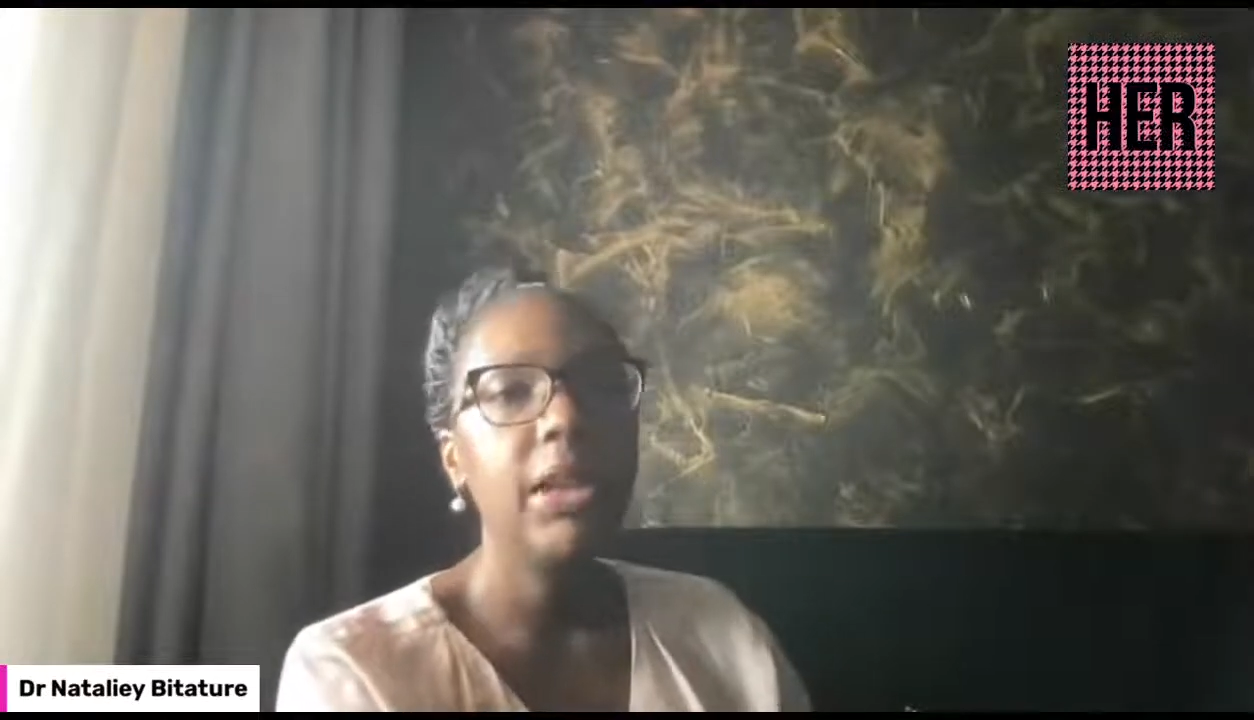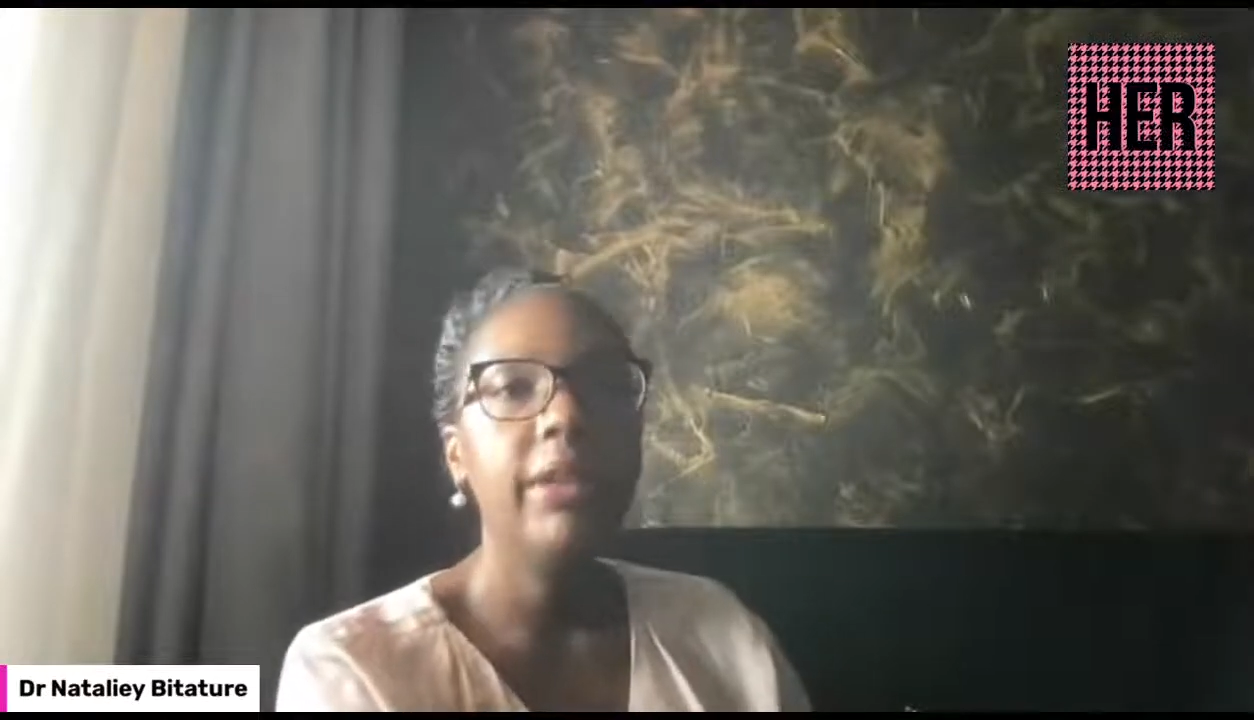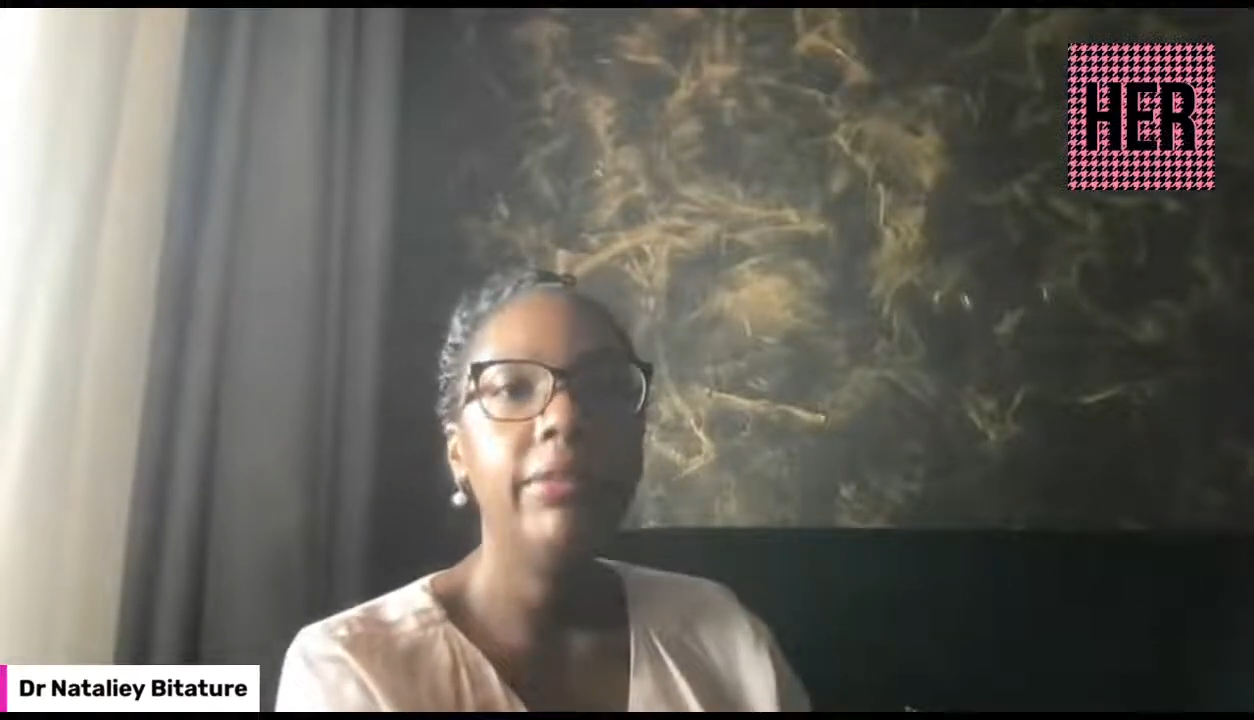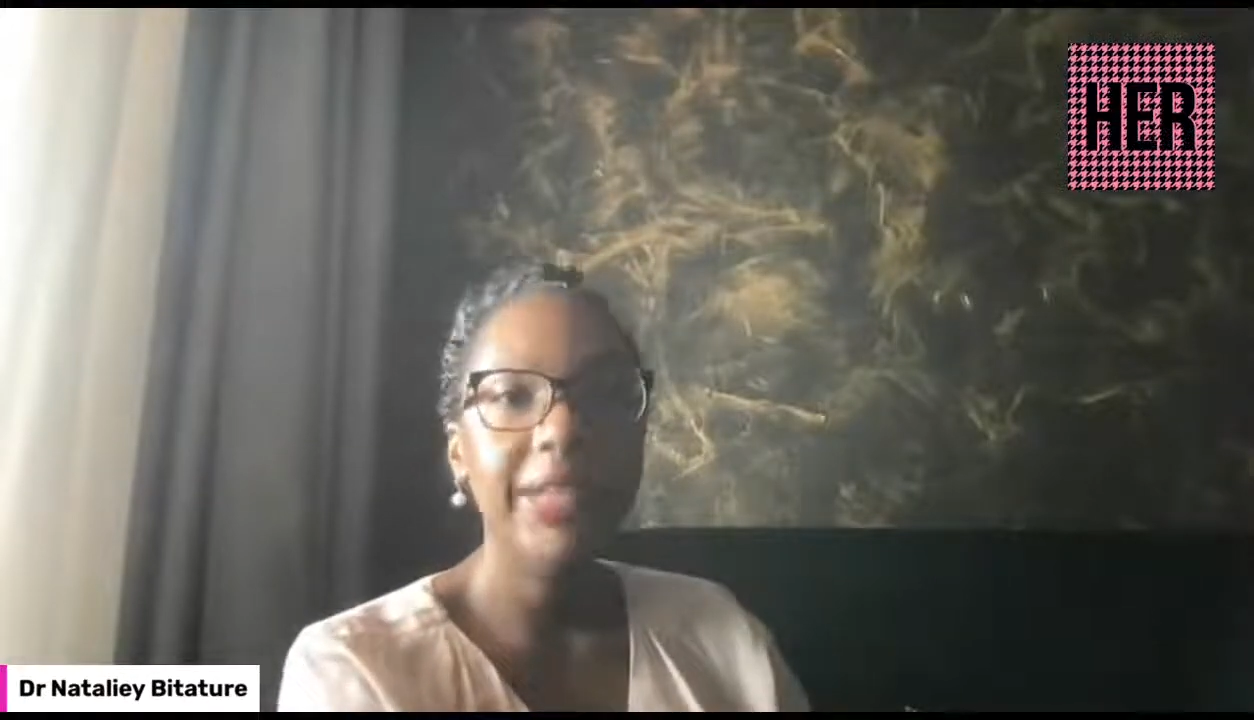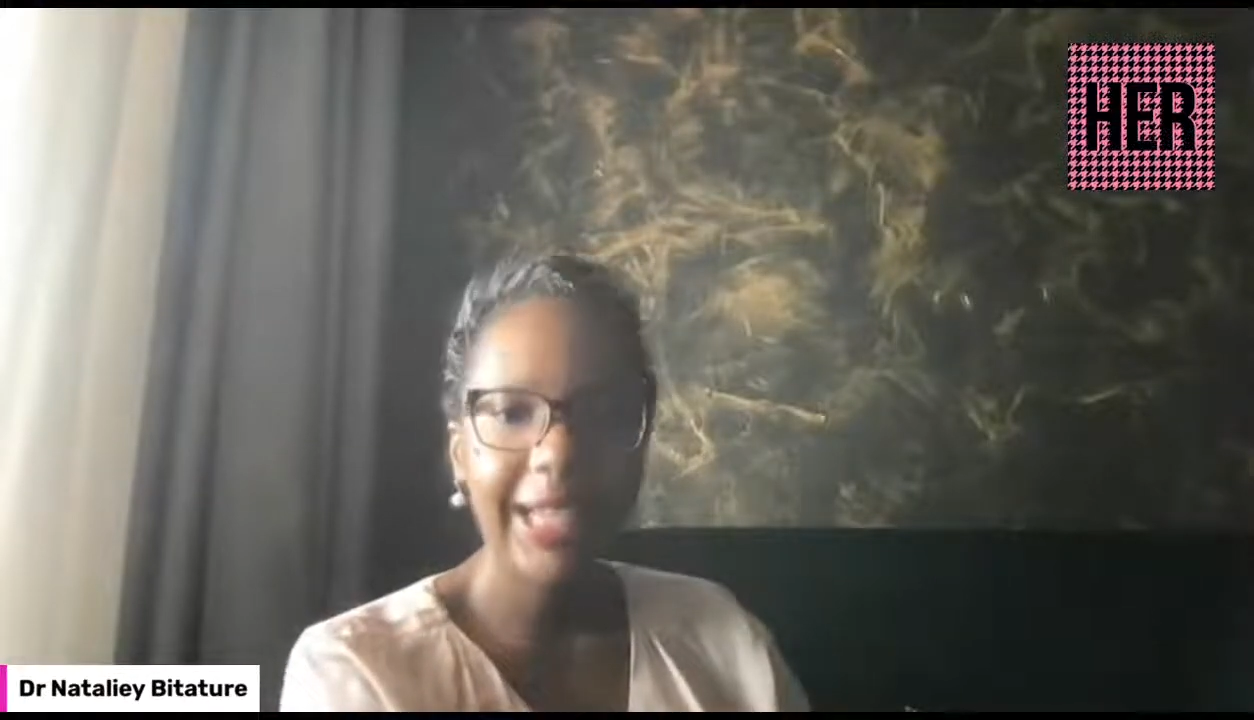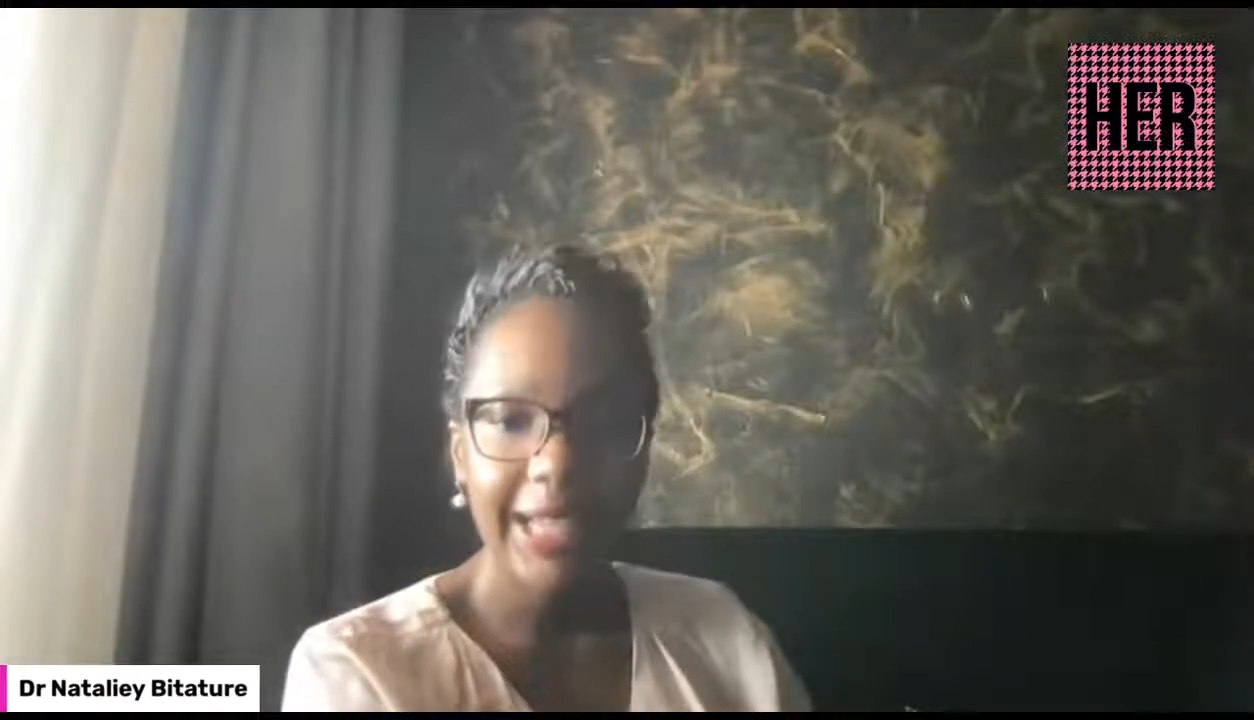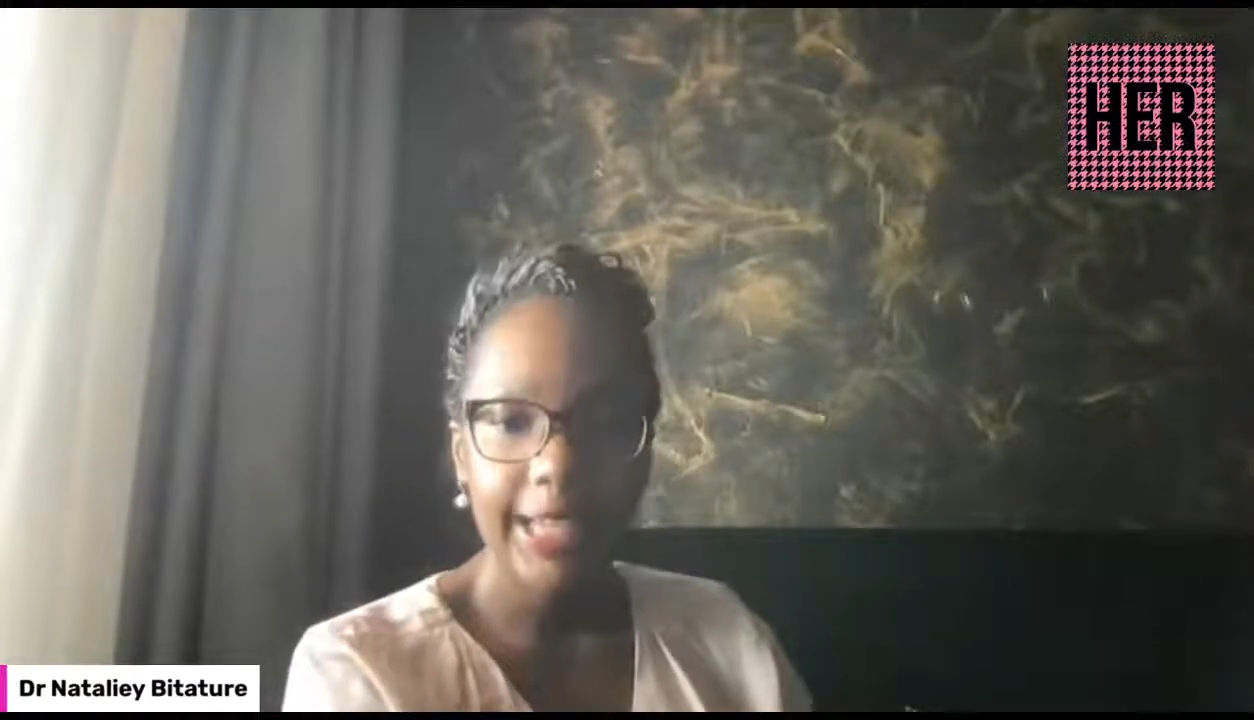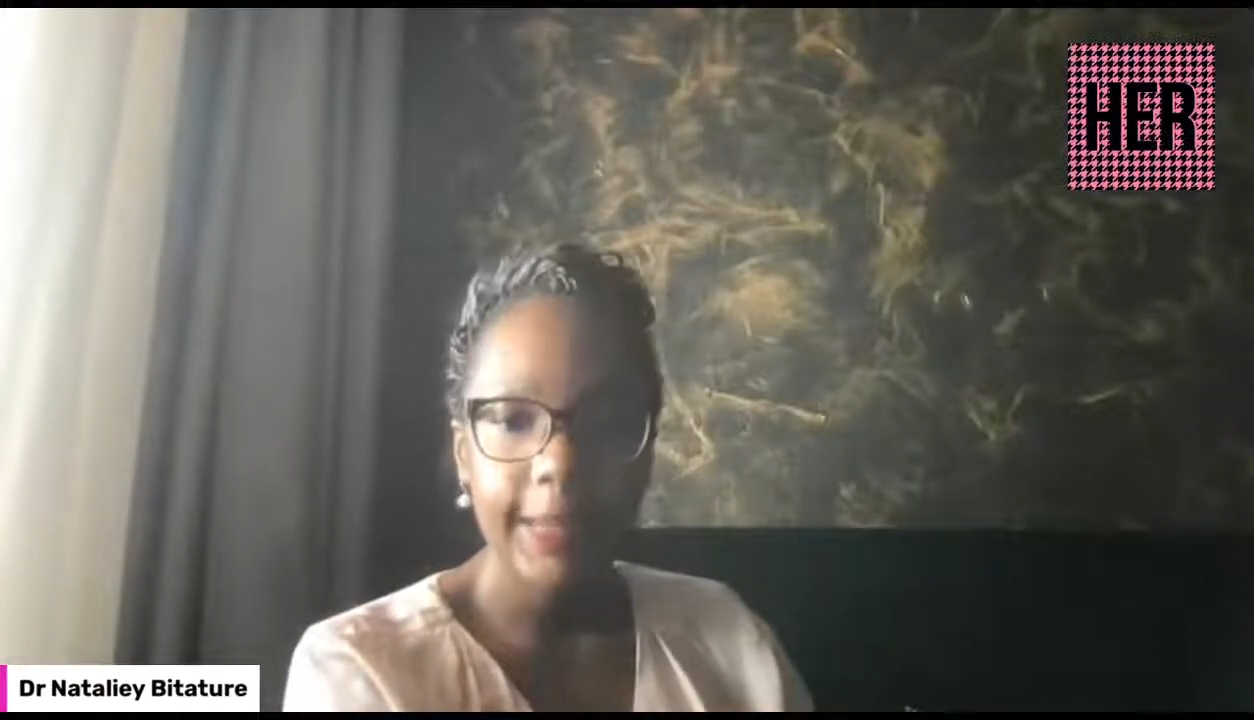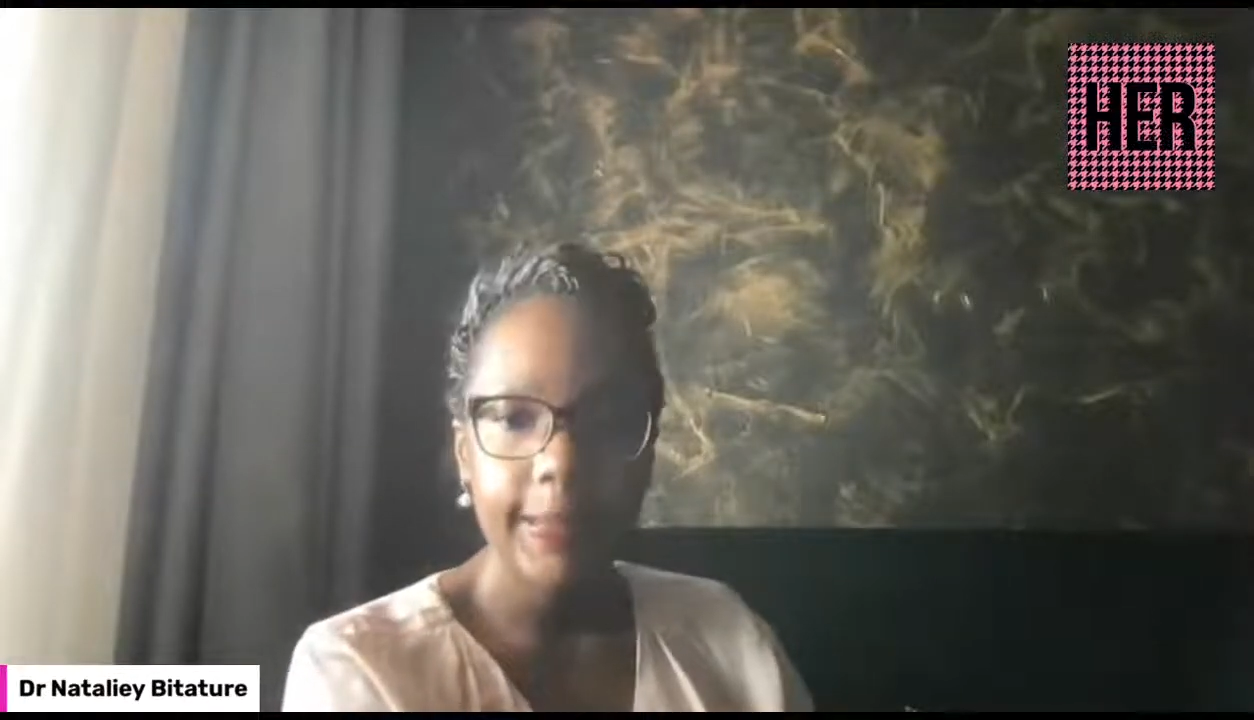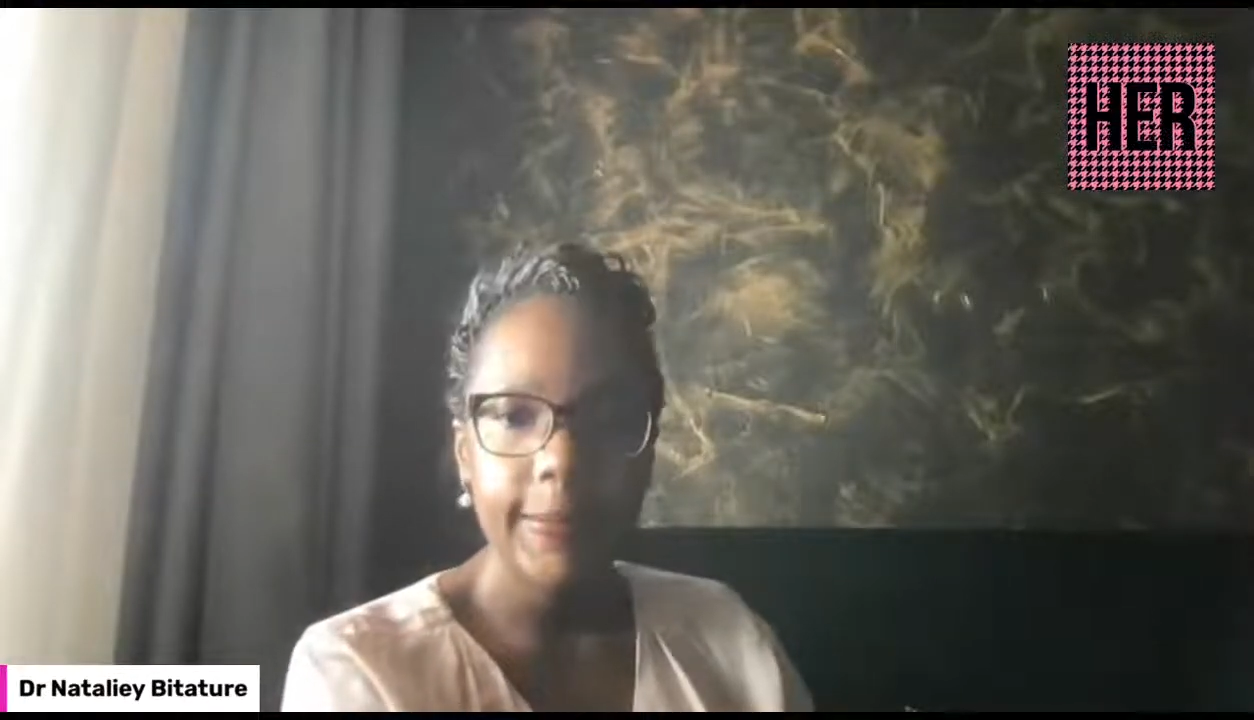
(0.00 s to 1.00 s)
I
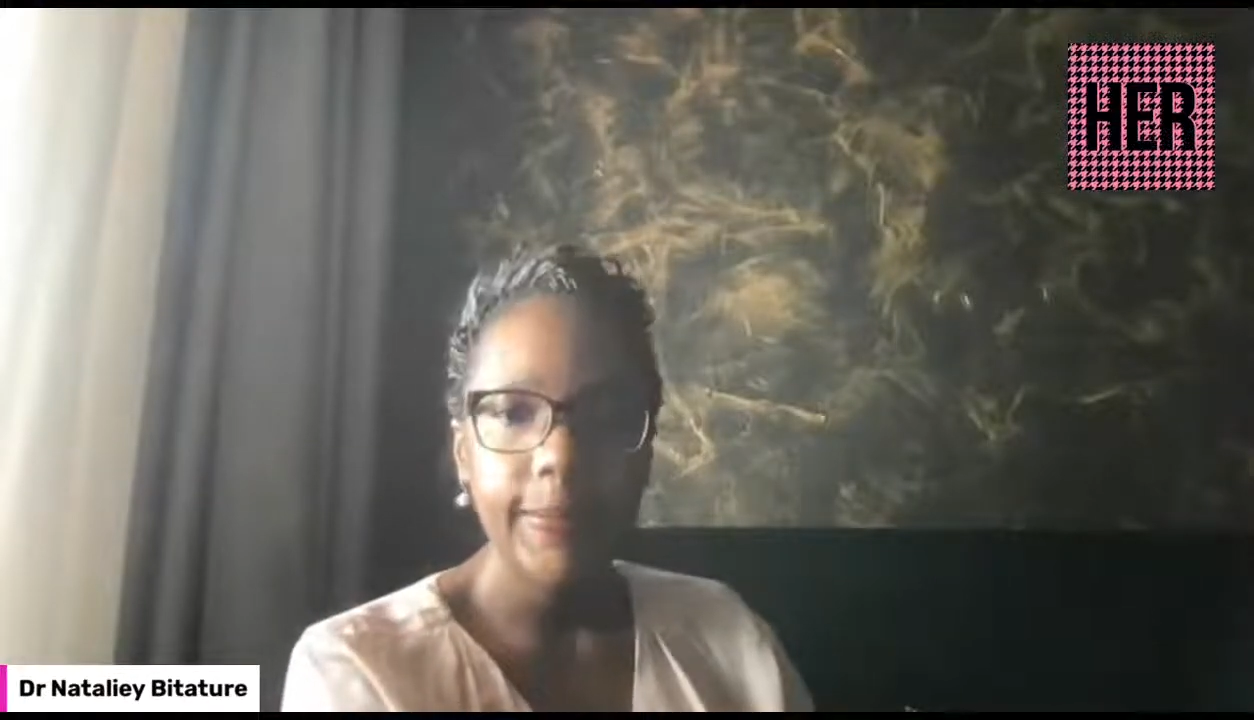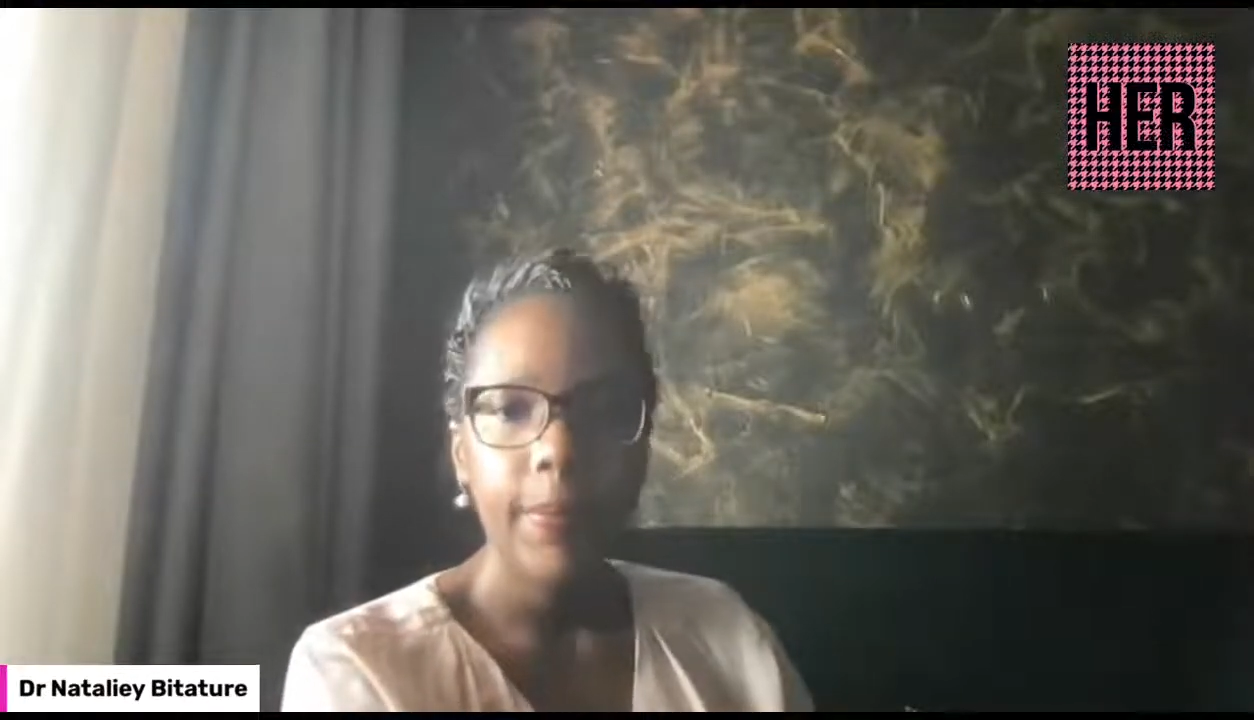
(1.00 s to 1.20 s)
realized,